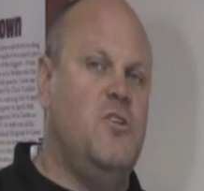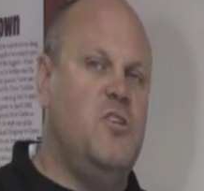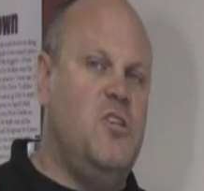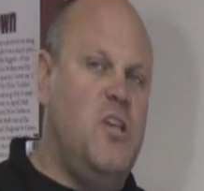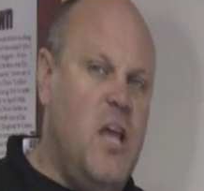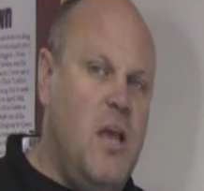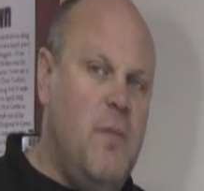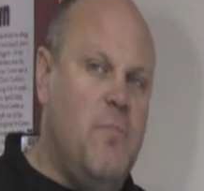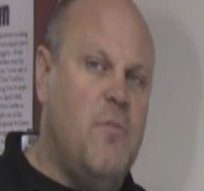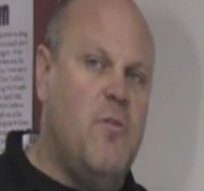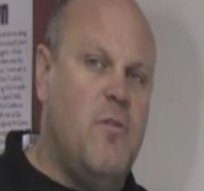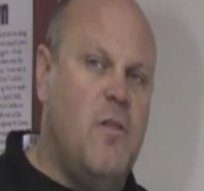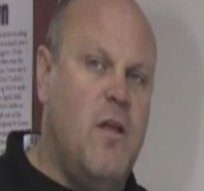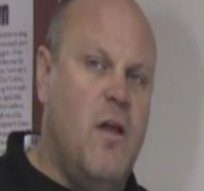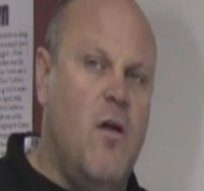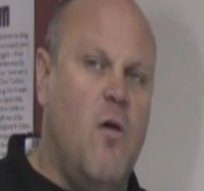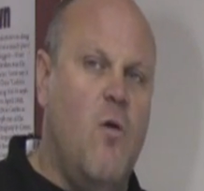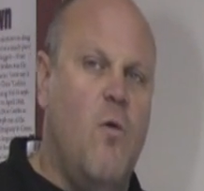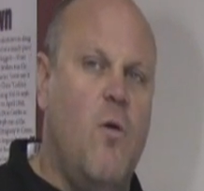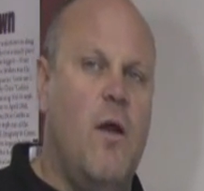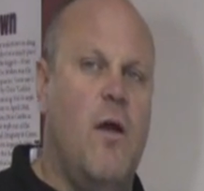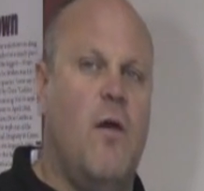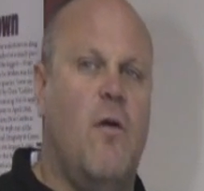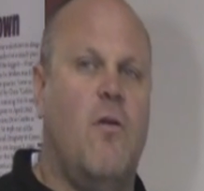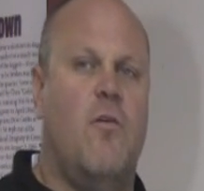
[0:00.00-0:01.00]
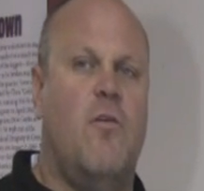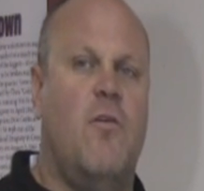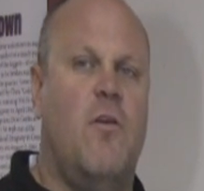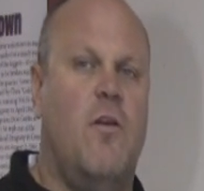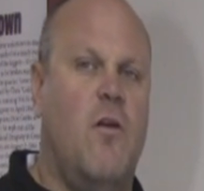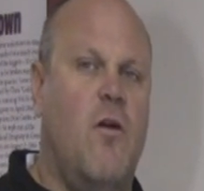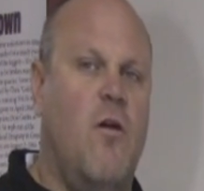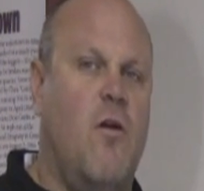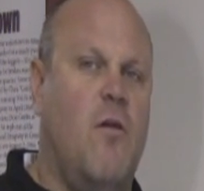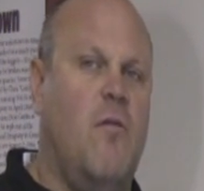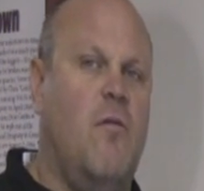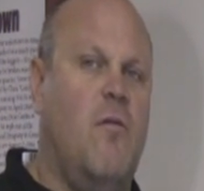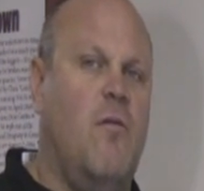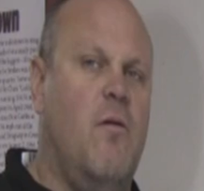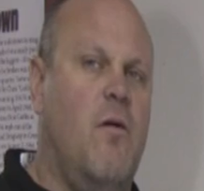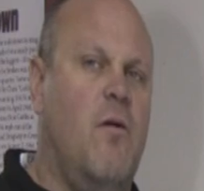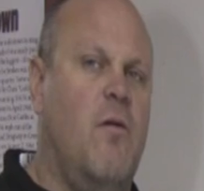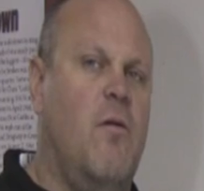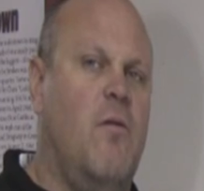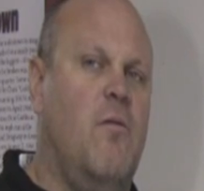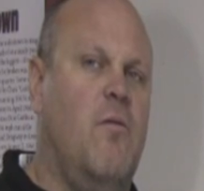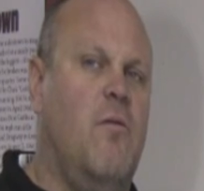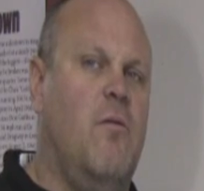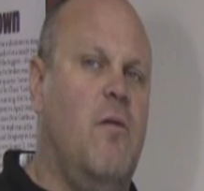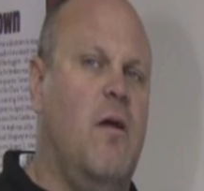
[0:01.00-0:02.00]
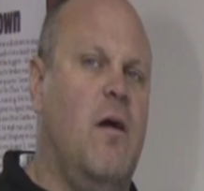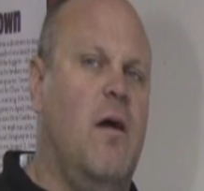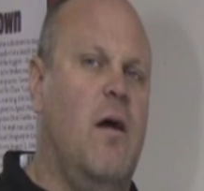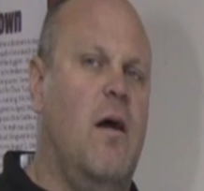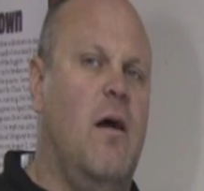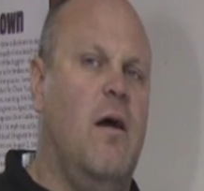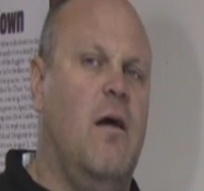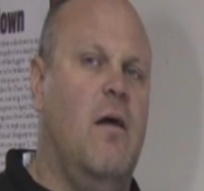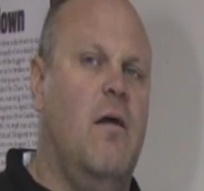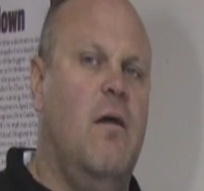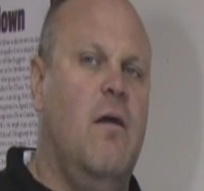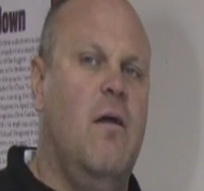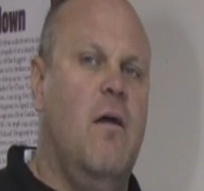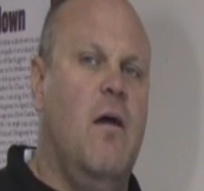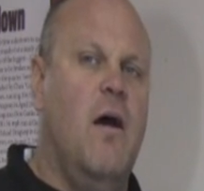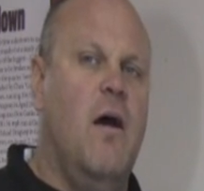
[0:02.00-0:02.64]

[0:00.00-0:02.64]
cheap steel wheels that aren't